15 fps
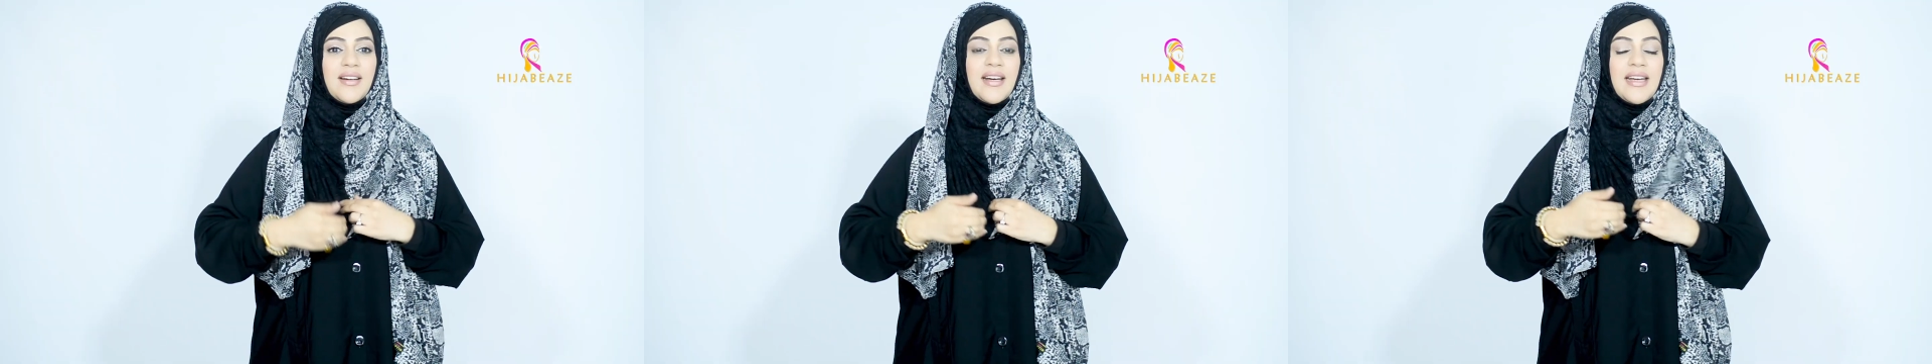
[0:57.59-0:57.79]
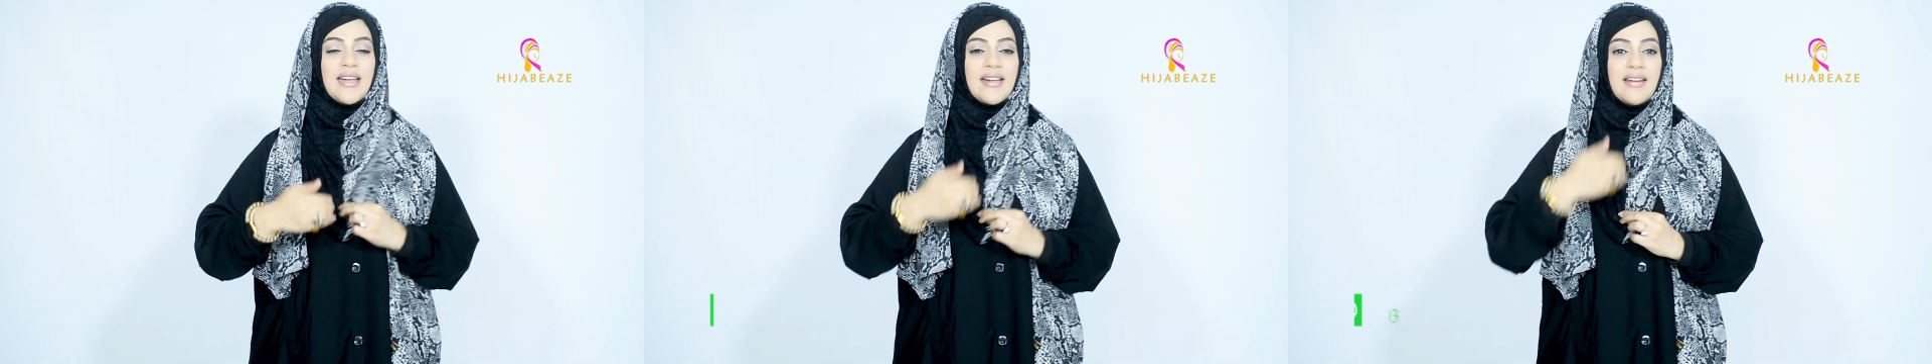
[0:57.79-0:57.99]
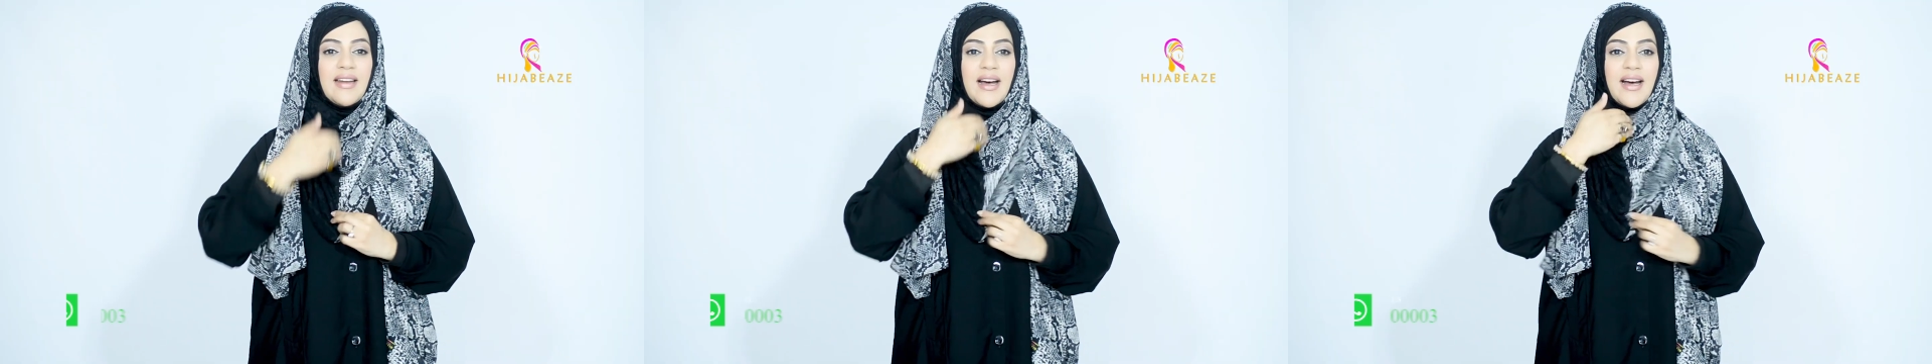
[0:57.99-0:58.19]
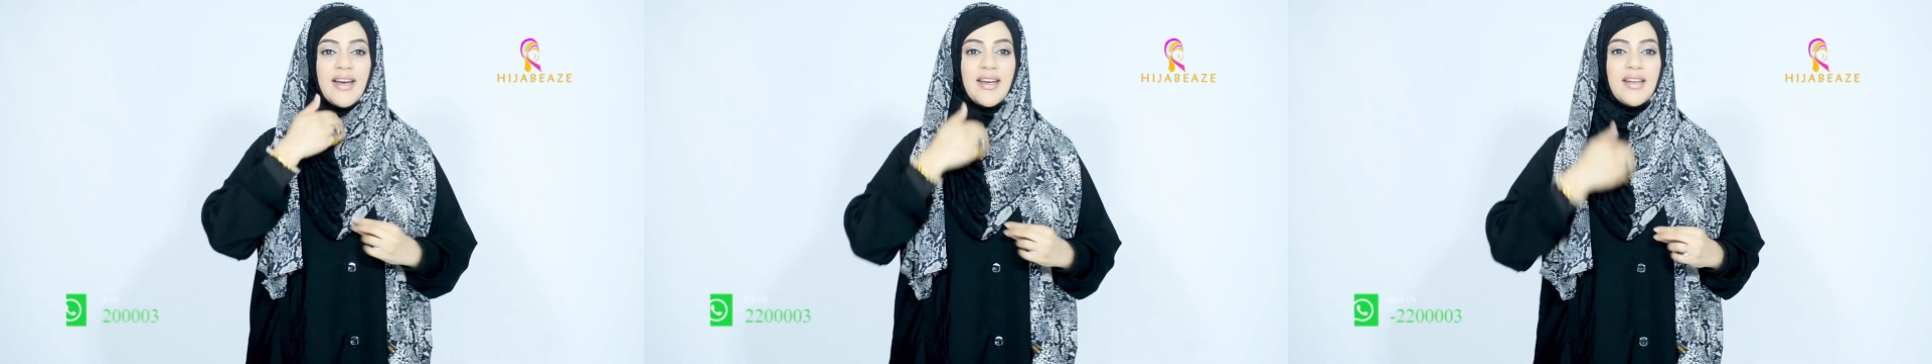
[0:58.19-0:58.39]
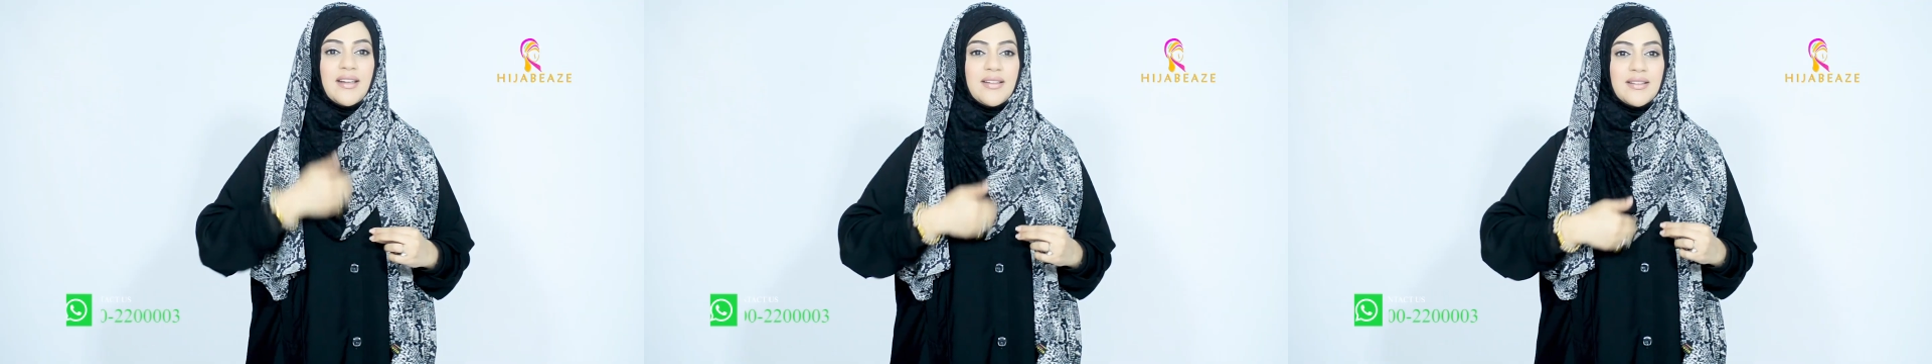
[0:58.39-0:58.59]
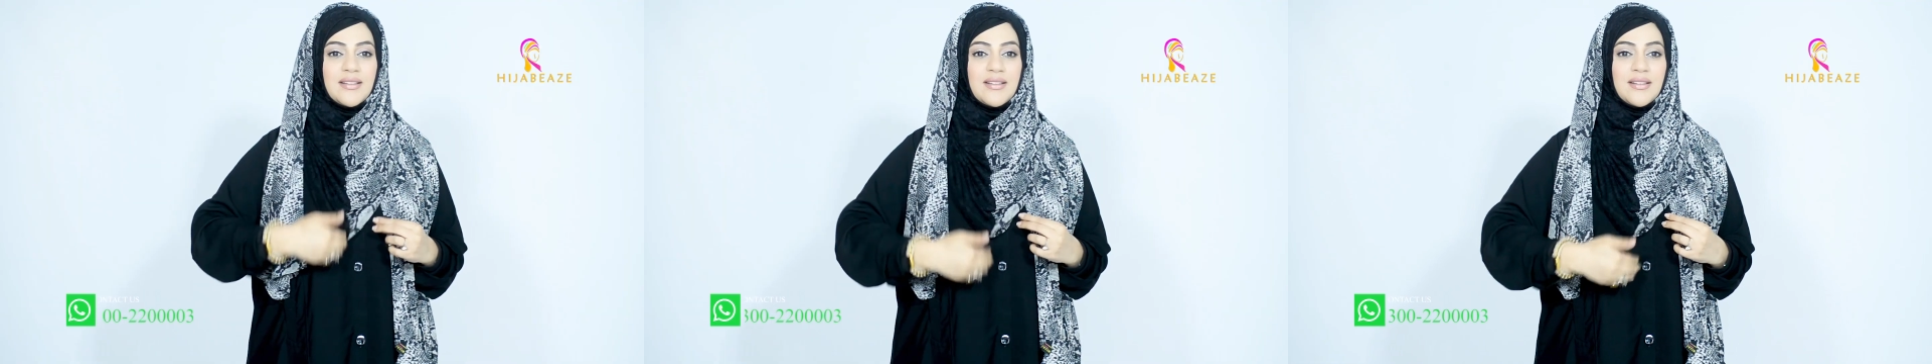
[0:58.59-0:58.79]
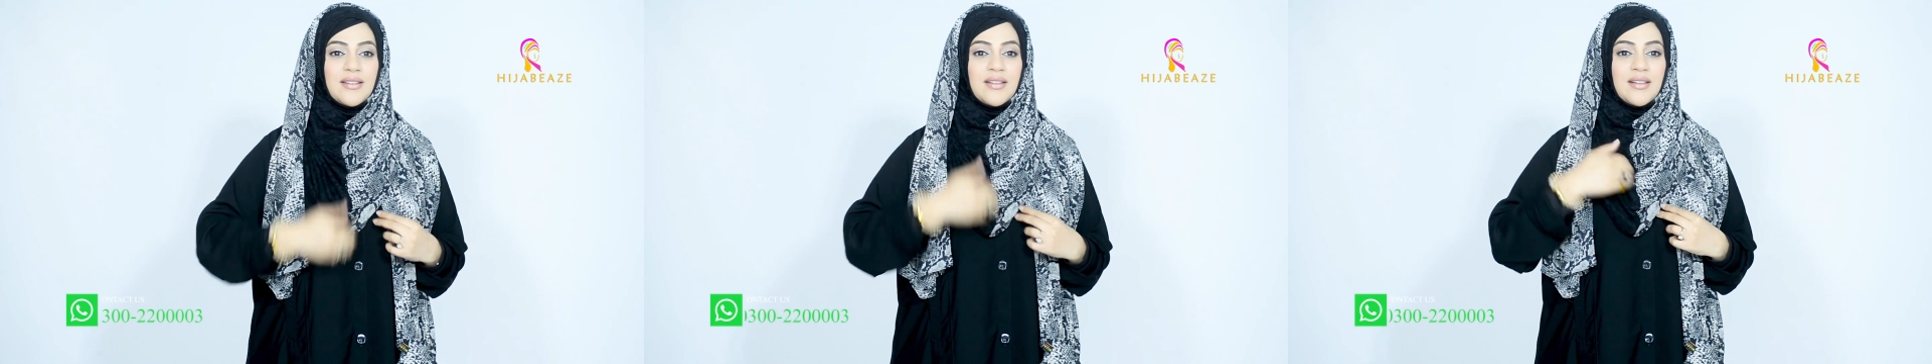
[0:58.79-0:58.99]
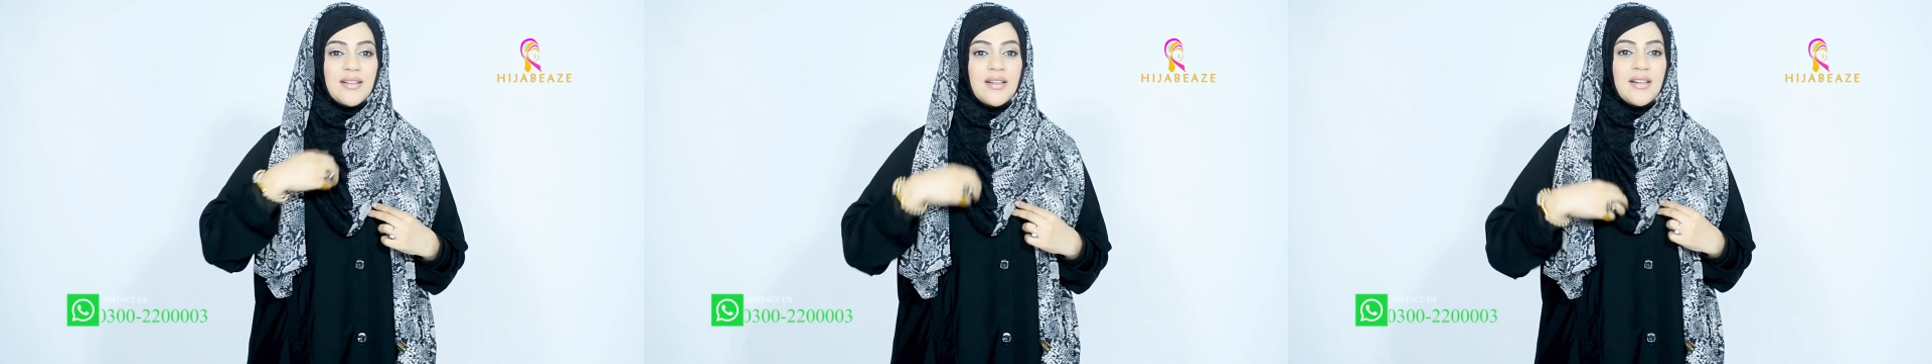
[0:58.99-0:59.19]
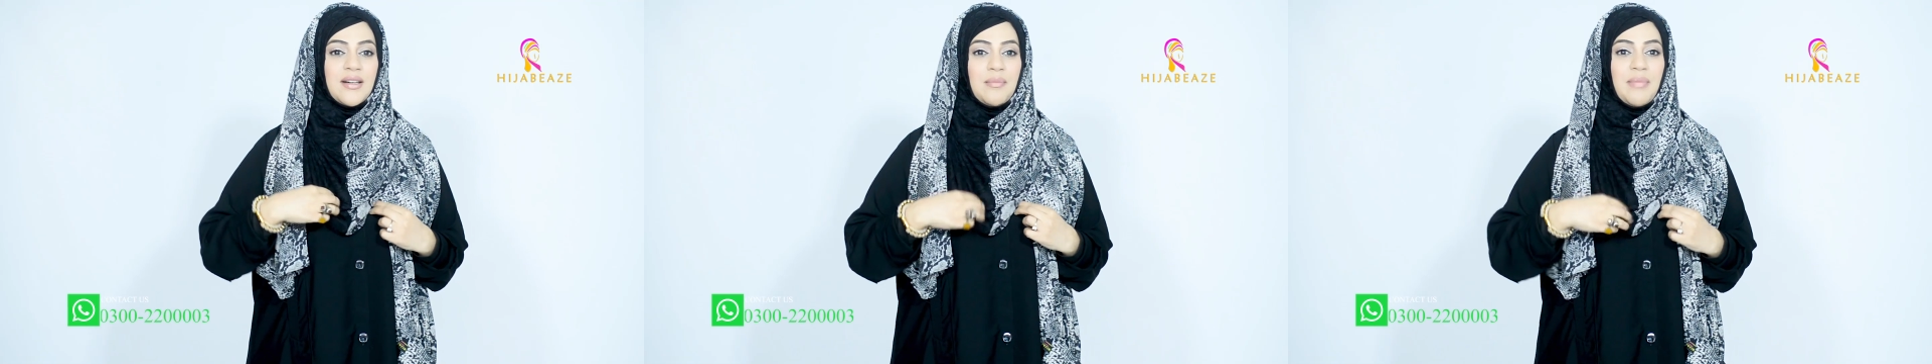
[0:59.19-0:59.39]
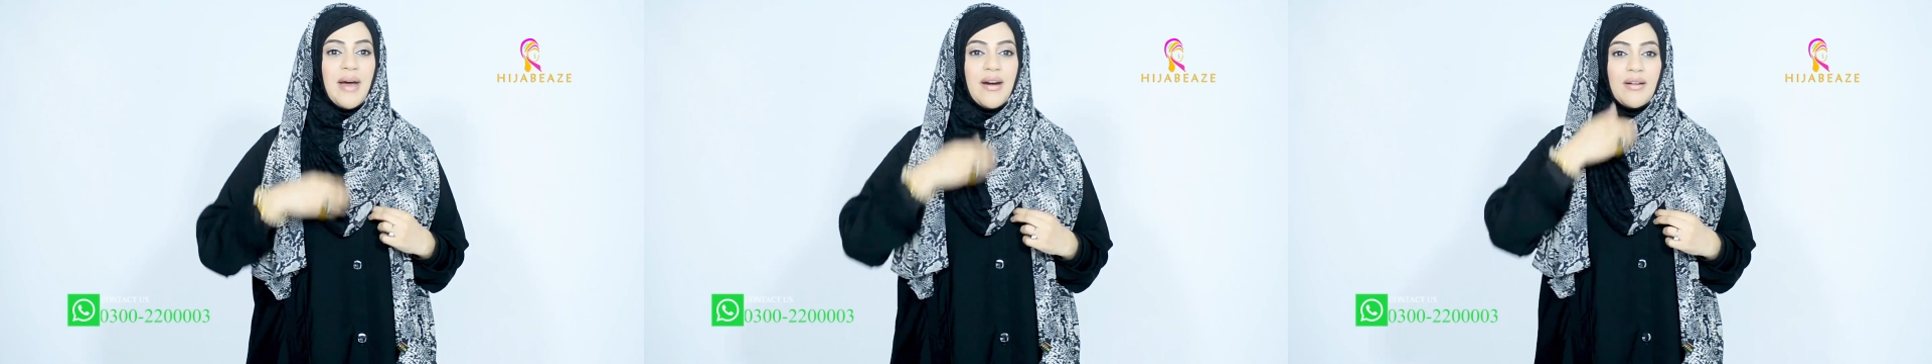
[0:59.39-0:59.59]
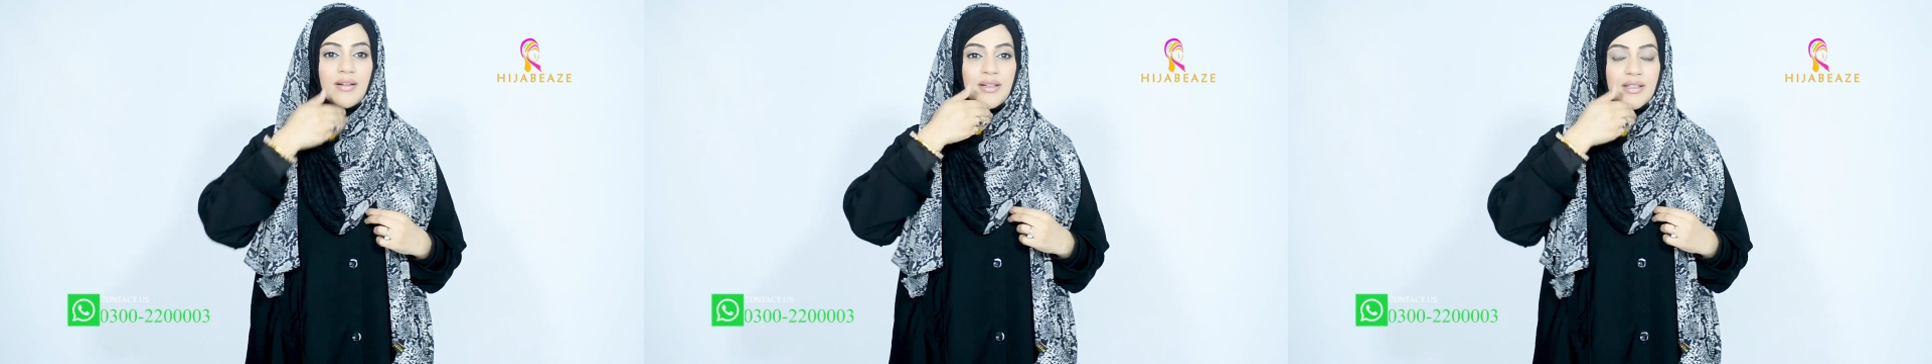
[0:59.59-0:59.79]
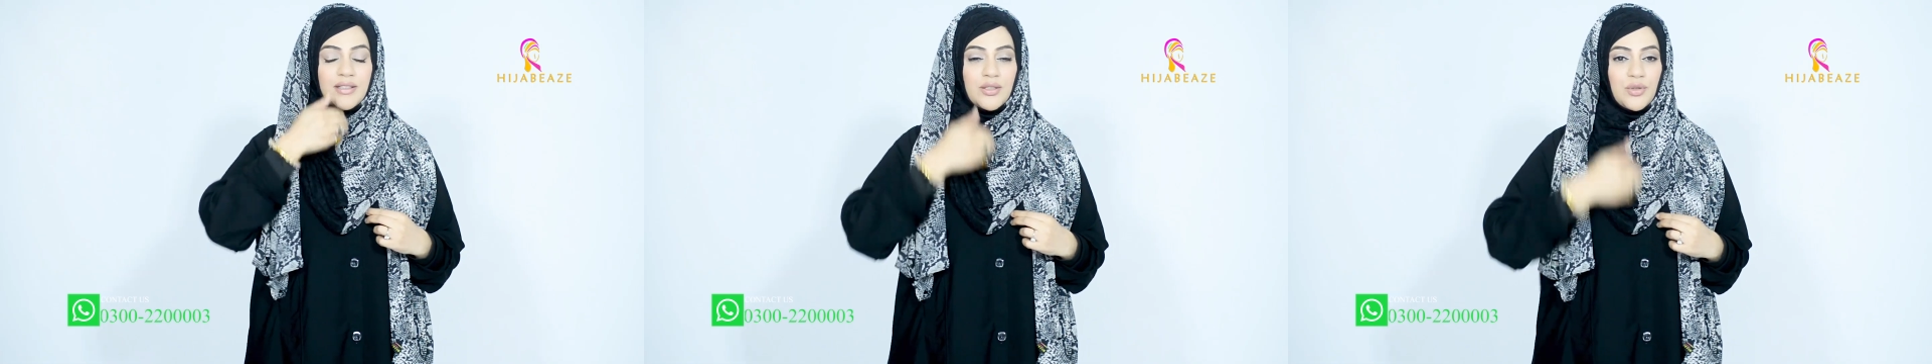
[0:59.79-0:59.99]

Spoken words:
in a line parallel